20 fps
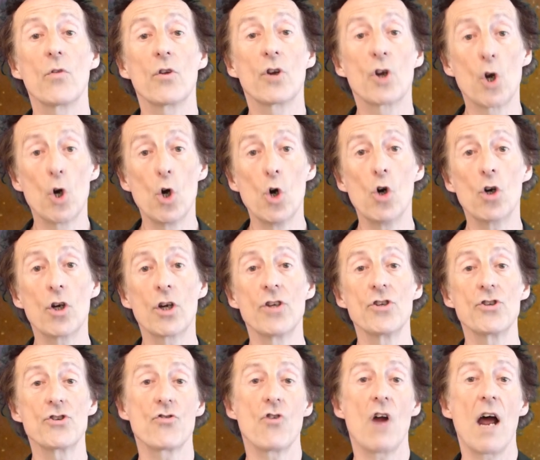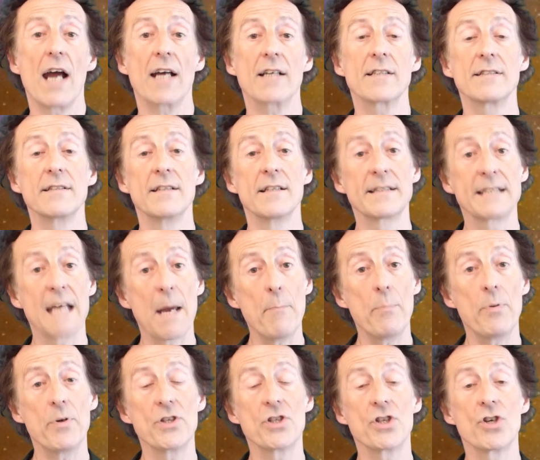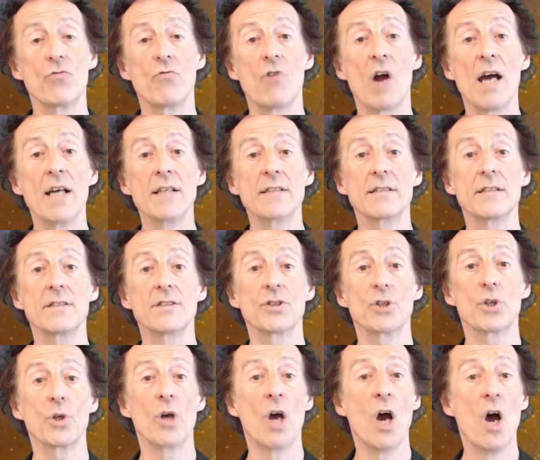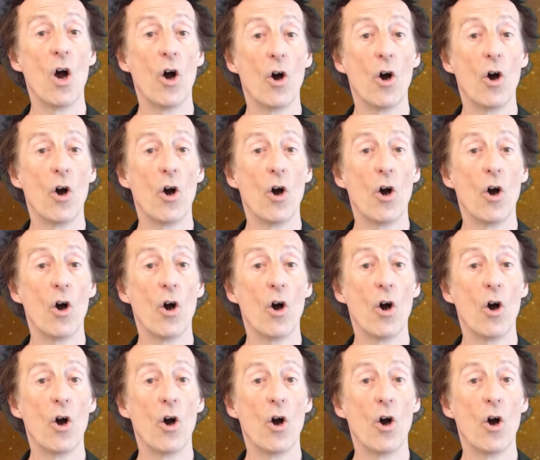the core contracts and the temperature rises to